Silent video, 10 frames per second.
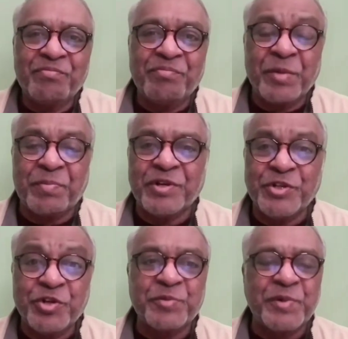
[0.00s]
people,
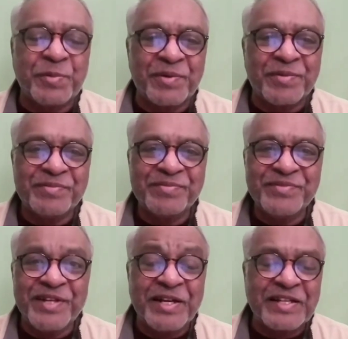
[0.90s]
Jewish people,
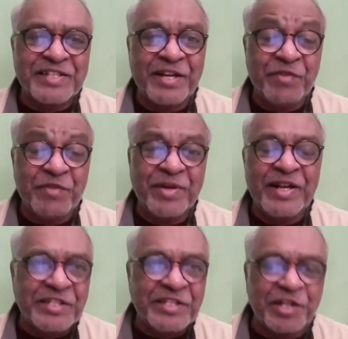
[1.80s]
innocent women
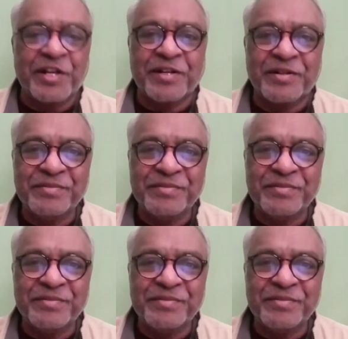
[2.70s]
and children.